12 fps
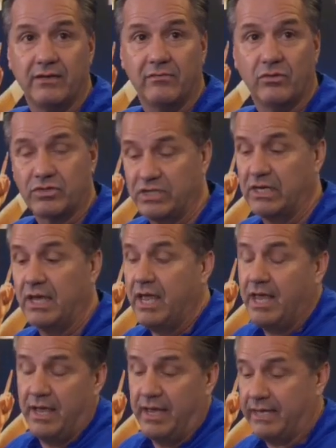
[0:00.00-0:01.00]

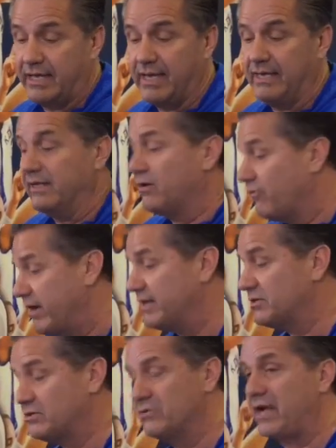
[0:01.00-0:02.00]
And again, the
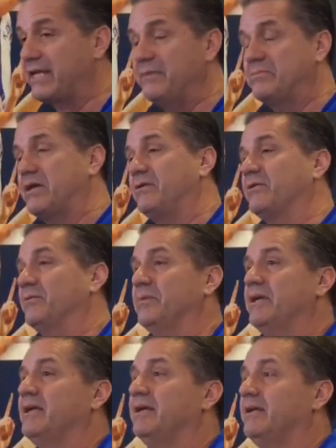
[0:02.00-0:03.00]
greatest news, I keep telling
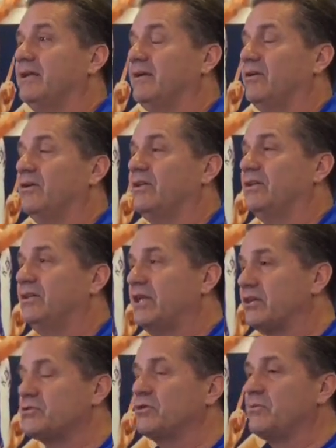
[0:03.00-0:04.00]
them,
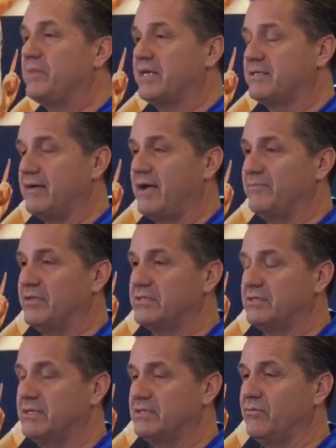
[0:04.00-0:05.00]
there's going to be a time
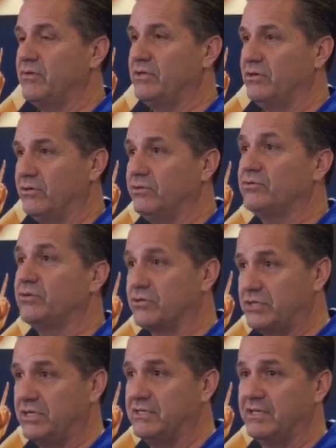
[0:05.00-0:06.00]
this season when you lose, your
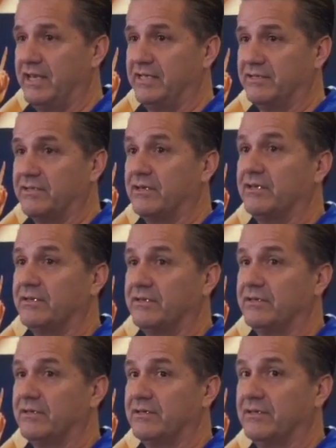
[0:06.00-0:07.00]
season ends.
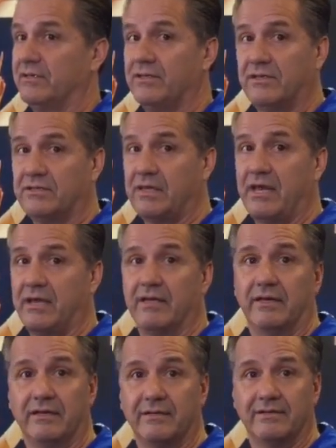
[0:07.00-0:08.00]
This ain't
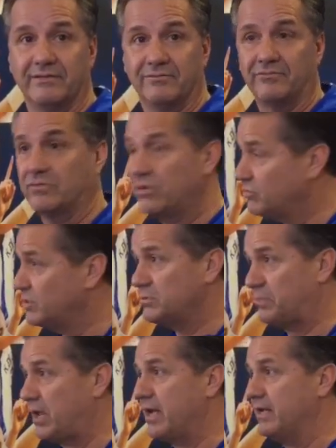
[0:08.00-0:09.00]
it. So
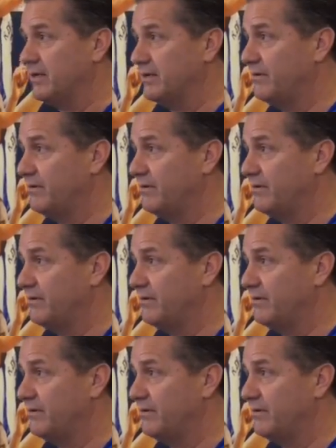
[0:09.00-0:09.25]
just play.